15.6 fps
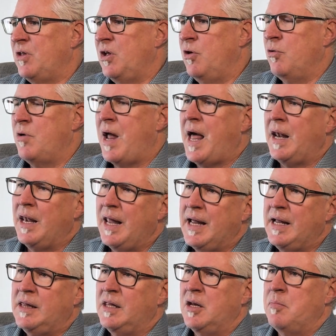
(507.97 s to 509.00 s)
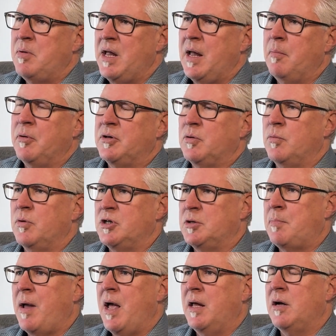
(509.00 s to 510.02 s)
you're not likely to be able to
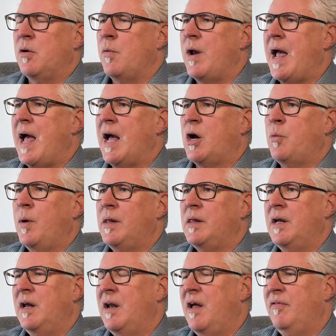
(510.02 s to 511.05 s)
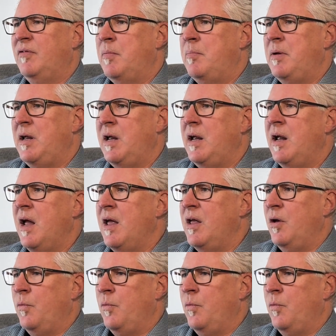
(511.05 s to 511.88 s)
respond and react quickly enough to be